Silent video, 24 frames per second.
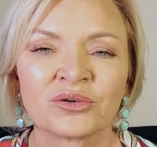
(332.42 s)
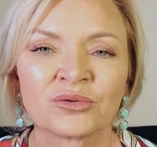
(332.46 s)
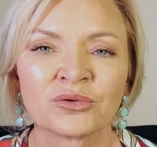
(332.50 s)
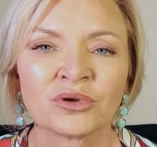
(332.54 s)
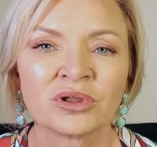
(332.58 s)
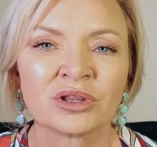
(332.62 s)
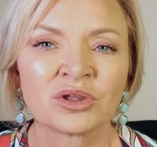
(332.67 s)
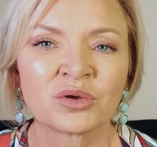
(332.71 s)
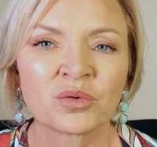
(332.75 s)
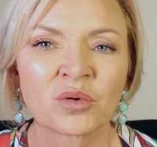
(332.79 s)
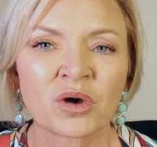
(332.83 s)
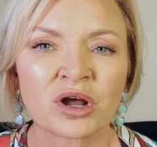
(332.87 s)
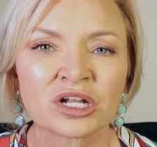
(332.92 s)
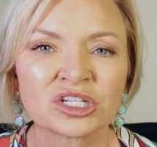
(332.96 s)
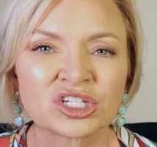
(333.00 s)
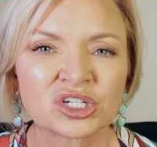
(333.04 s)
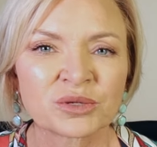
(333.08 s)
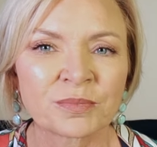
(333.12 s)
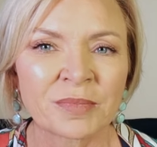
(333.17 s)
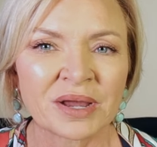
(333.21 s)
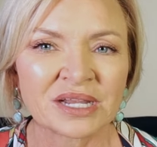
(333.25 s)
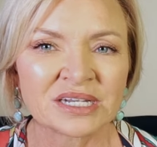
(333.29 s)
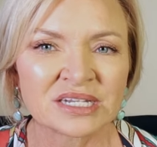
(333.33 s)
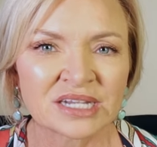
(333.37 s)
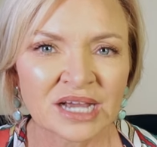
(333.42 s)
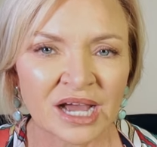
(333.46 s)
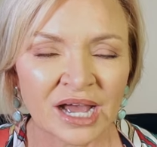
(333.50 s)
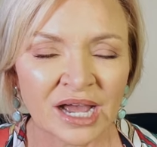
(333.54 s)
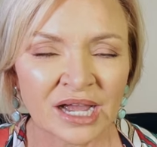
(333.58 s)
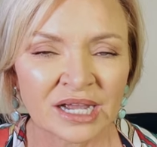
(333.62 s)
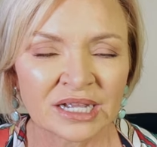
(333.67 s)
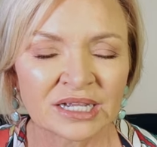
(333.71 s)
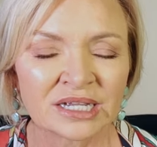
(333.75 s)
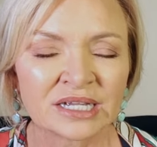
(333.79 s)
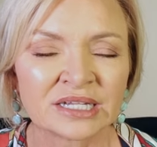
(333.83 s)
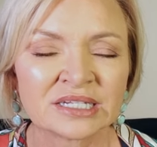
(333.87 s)
really watching my
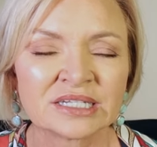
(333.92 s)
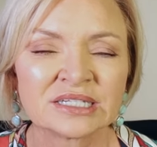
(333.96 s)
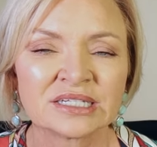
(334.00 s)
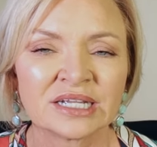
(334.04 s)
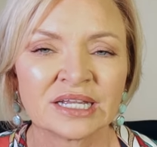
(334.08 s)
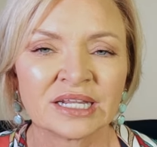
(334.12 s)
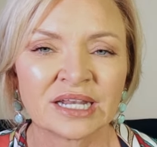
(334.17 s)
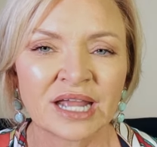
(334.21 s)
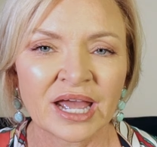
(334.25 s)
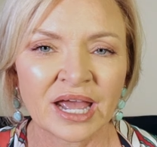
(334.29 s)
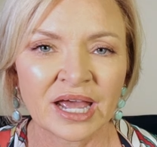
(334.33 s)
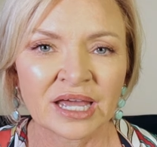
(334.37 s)
diet and